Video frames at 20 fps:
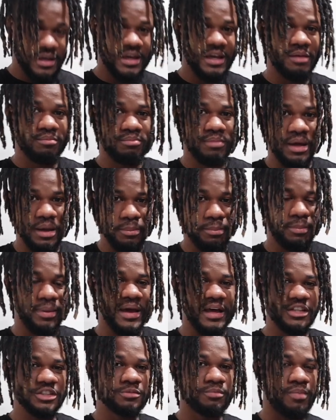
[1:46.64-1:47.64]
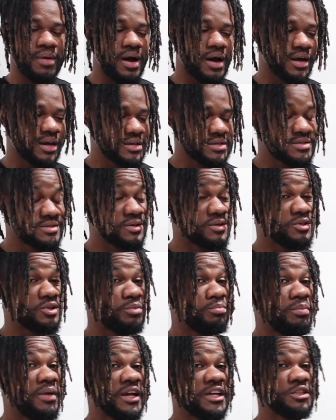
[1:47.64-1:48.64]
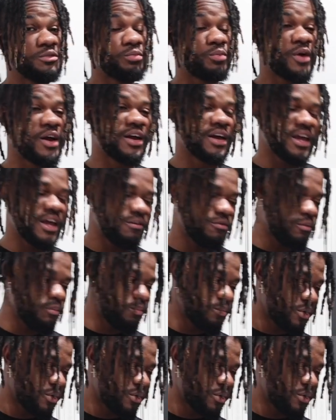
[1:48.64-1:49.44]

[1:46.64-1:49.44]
in my pants pocket? So to make this prank even